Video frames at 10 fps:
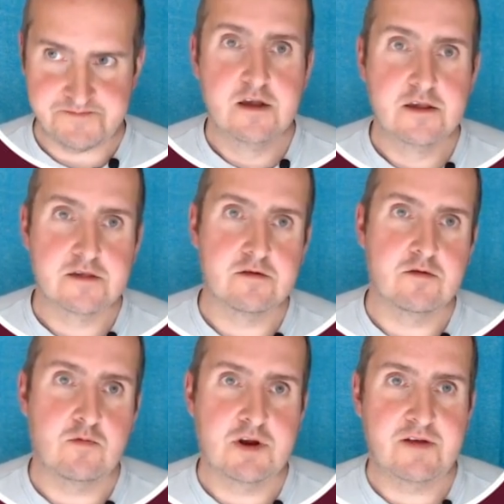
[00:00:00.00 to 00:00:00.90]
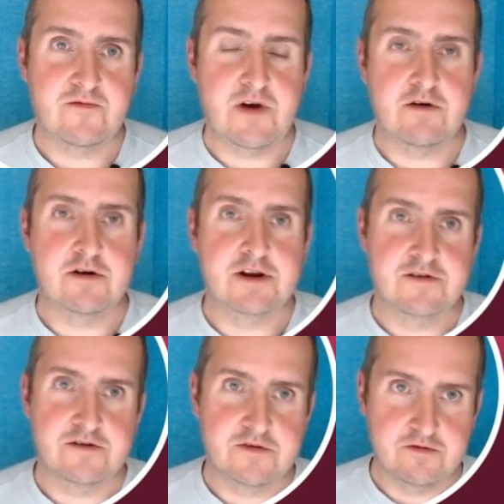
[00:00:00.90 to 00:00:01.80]
So one of our
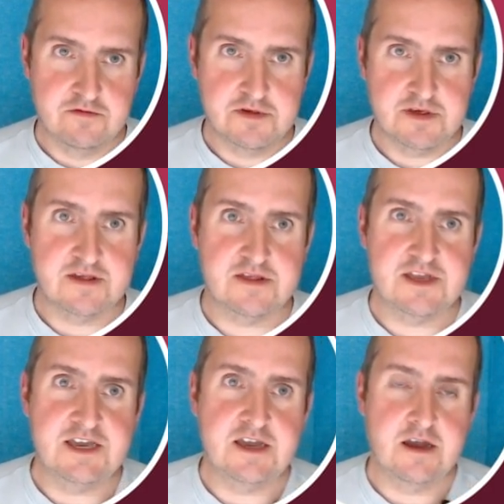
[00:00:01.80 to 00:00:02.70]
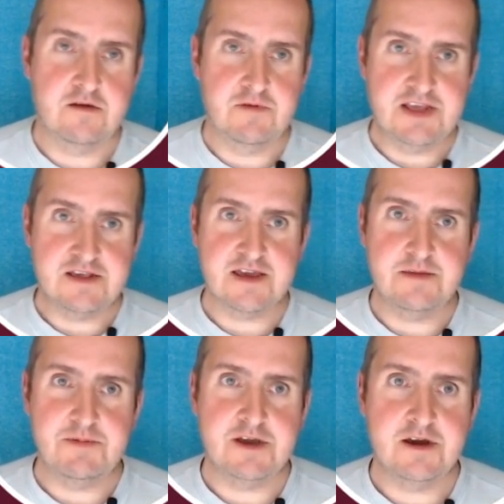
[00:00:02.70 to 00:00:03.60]
internal tools is the uh, release
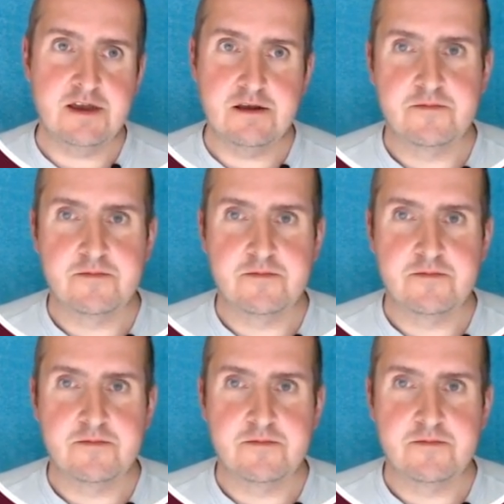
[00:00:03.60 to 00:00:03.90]
API